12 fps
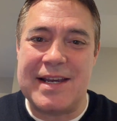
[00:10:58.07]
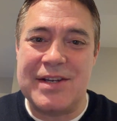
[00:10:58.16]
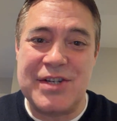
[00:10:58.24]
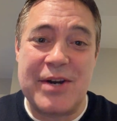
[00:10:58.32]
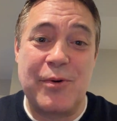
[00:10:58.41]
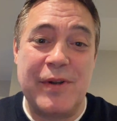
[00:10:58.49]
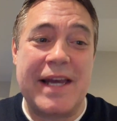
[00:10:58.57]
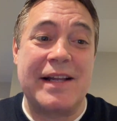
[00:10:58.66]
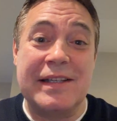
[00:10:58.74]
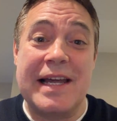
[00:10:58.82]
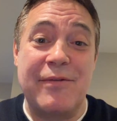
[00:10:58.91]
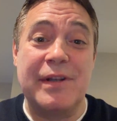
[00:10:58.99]
general
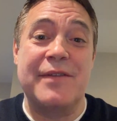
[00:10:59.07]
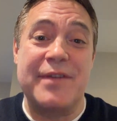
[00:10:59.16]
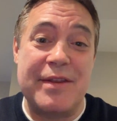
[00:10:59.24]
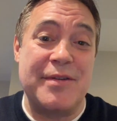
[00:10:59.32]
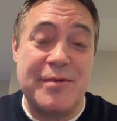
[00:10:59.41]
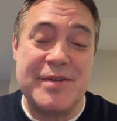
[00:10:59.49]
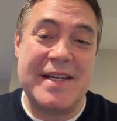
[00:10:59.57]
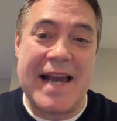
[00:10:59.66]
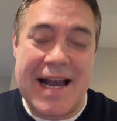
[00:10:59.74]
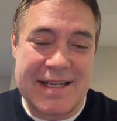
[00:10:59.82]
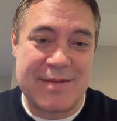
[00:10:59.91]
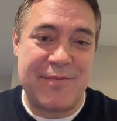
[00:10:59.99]
like level of
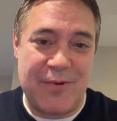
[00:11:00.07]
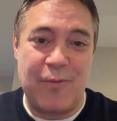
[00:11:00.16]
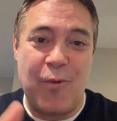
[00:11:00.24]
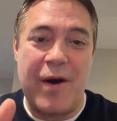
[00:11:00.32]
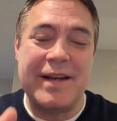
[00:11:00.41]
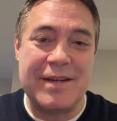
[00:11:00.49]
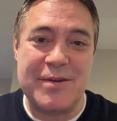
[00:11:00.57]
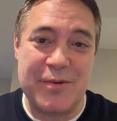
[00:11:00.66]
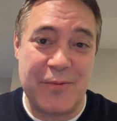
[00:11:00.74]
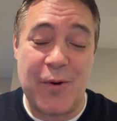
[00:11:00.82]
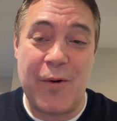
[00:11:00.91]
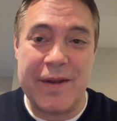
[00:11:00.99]
enthusiasm for wanting to do
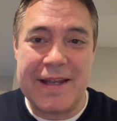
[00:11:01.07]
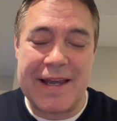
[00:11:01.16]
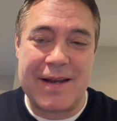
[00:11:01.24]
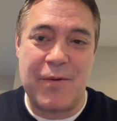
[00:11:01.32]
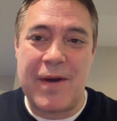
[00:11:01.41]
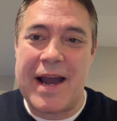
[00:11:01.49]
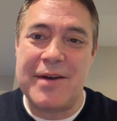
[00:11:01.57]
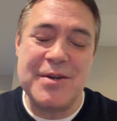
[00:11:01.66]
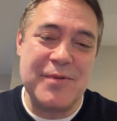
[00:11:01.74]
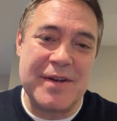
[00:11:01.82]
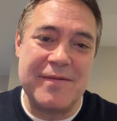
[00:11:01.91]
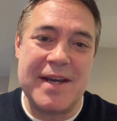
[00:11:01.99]
the role. And they're like, well, how do
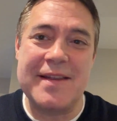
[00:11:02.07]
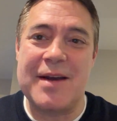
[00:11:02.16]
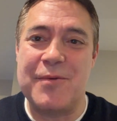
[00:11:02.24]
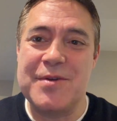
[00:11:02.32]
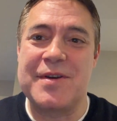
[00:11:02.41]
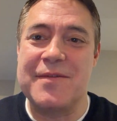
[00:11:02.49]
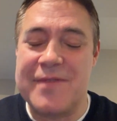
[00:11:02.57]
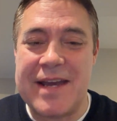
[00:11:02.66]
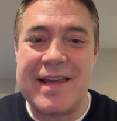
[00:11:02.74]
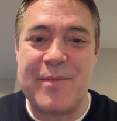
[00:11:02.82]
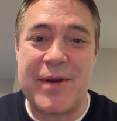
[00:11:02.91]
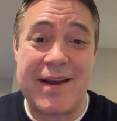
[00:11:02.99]
you convey that? Well, you
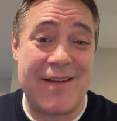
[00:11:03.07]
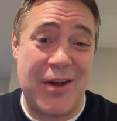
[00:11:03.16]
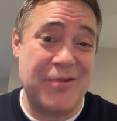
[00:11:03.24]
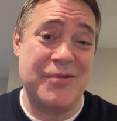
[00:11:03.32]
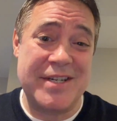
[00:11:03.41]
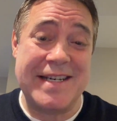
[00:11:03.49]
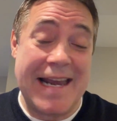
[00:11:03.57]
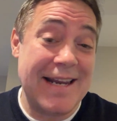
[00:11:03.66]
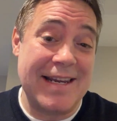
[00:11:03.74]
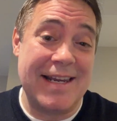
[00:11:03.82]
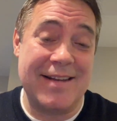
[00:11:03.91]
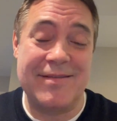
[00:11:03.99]
convey that by kind of
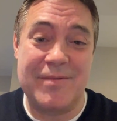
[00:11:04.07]
understanding it,